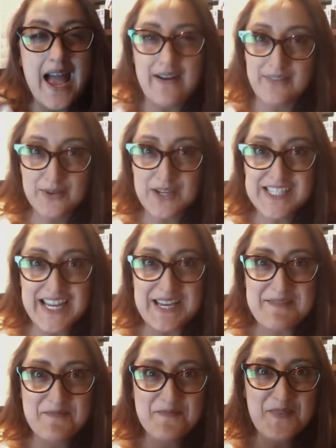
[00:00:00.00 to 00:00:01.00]
Have a great day.
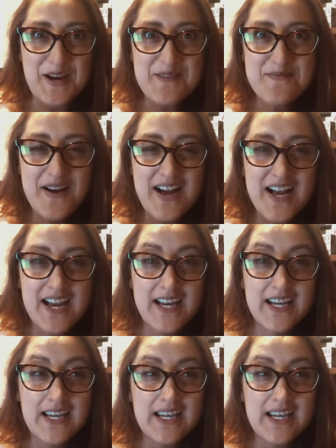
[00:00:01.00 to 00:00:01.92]
Bye-bye,